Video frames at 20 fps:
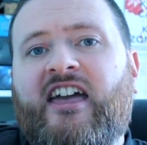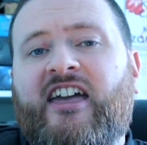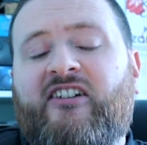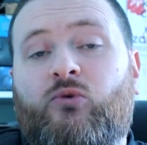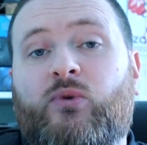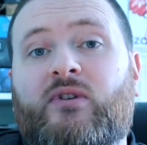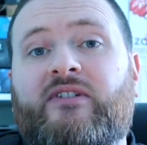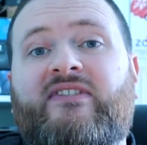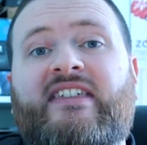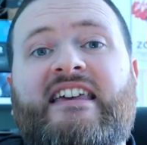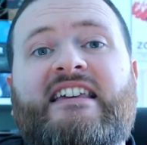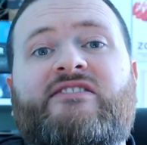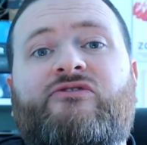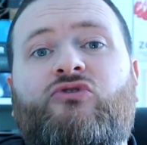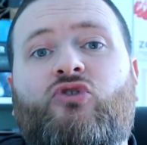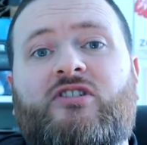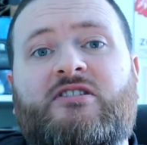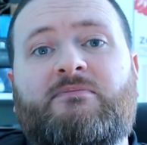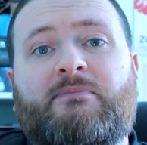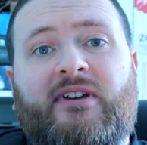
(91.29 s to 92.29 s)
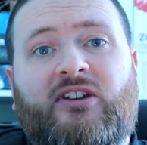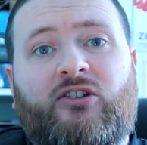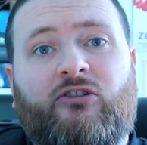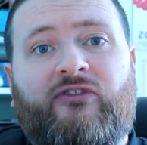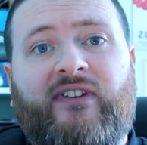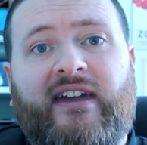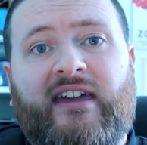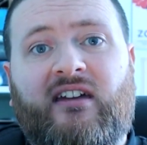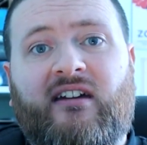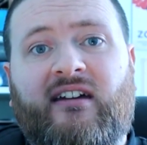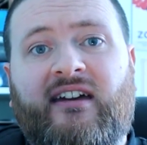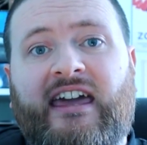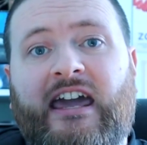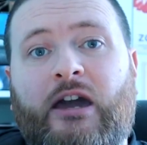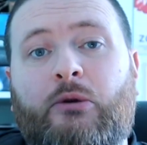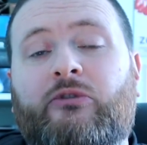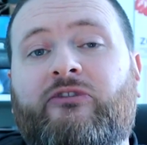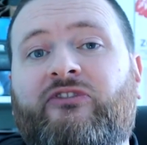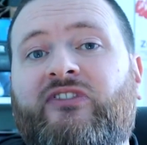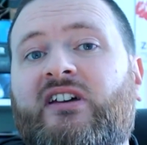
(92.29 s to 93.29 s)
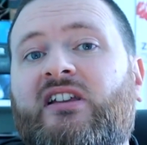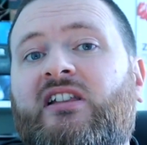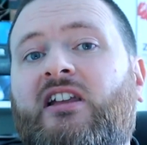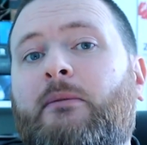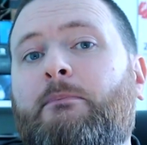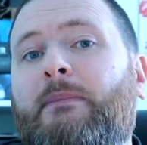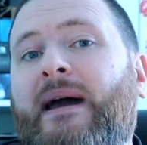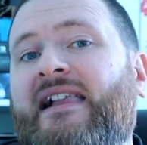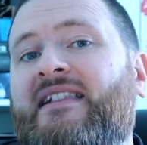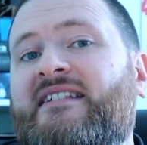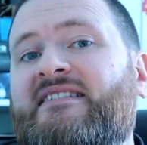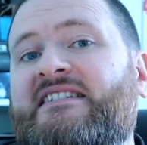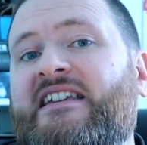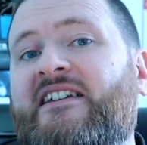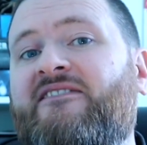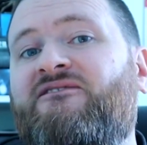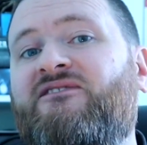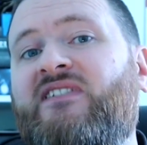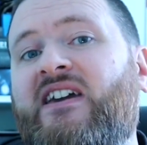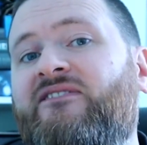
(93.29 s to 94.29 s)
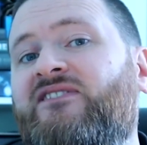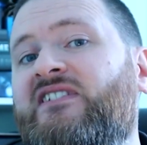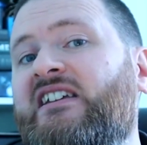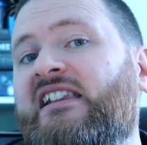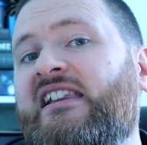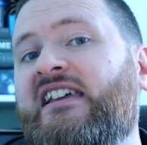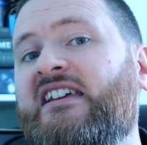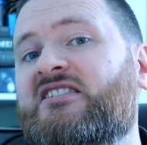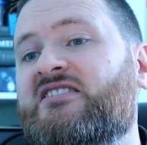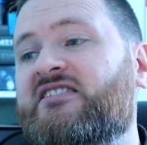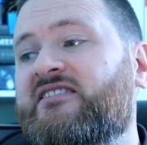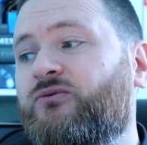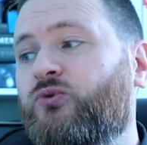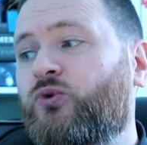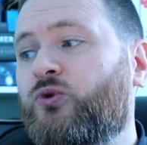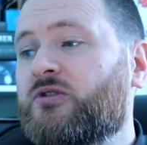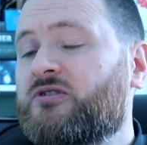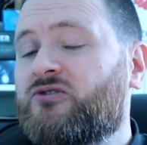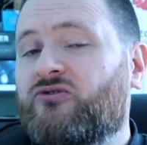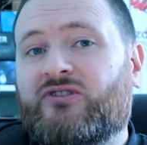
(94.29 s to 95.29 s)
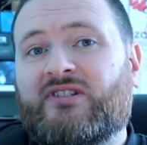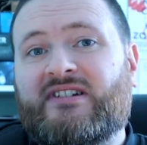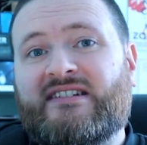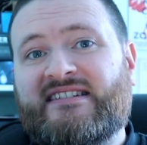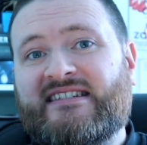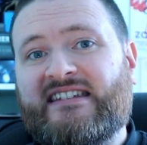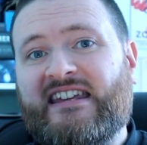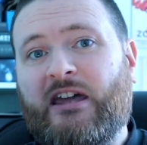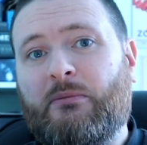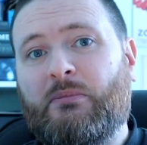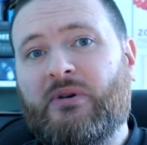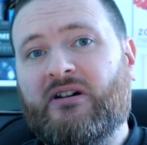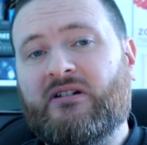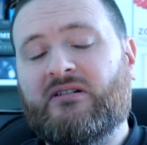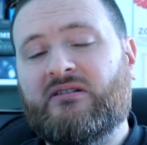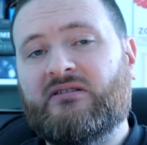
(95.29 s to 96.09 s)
If one of these frogs bit your finger, it would feel like balancing fifty litres of water on its tip.